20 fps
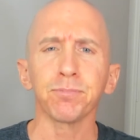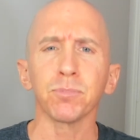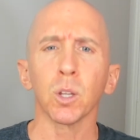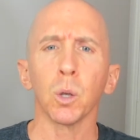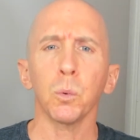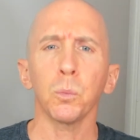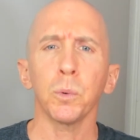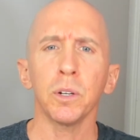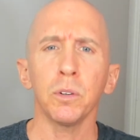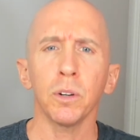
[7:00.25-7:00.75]

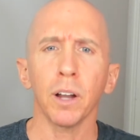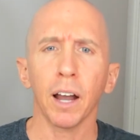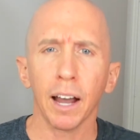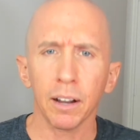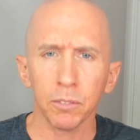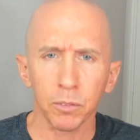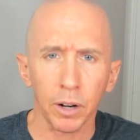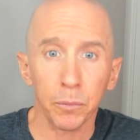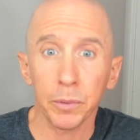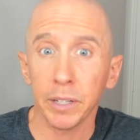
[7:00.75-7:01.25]
when
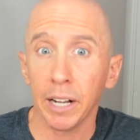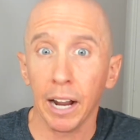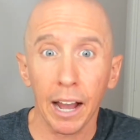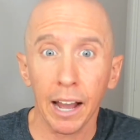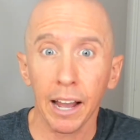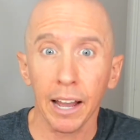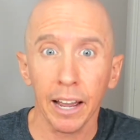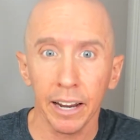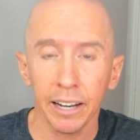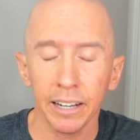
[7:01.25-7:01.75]

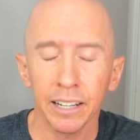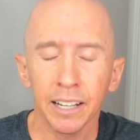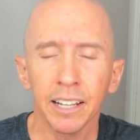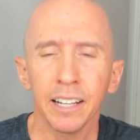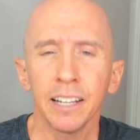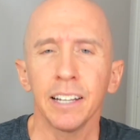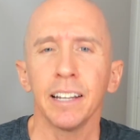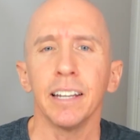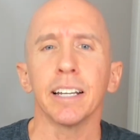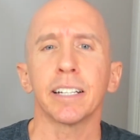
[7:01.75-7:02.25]
I
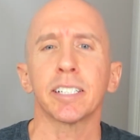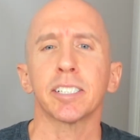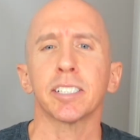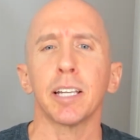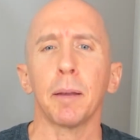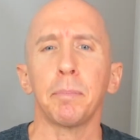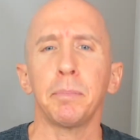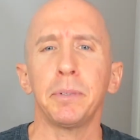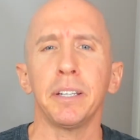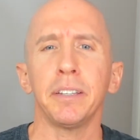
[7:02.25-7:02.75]

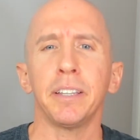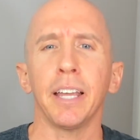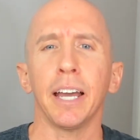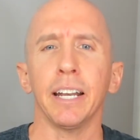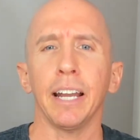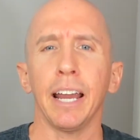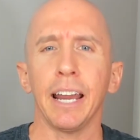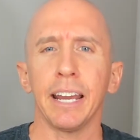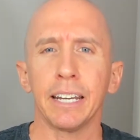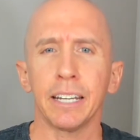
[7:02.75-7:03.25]
accepted
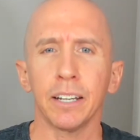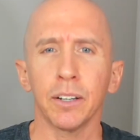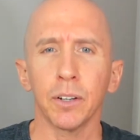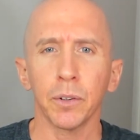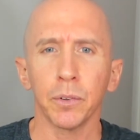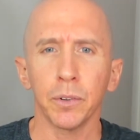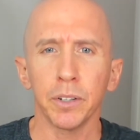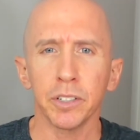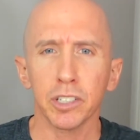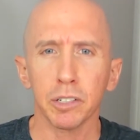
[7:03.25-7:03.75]
that
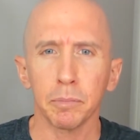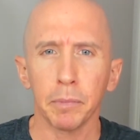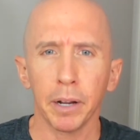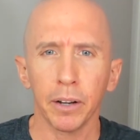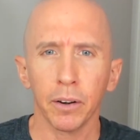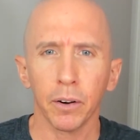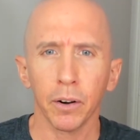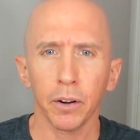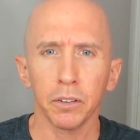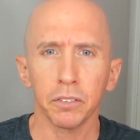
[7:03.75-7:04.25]
anger into my
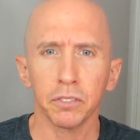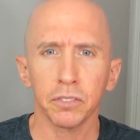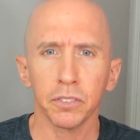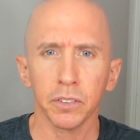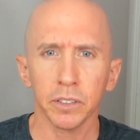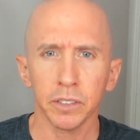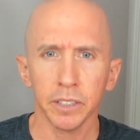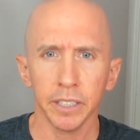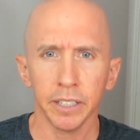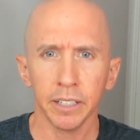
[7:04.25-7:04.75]
heart
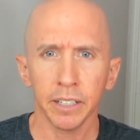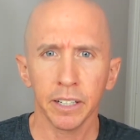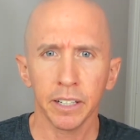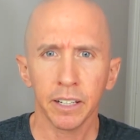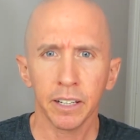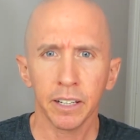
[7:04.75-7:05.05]
fully,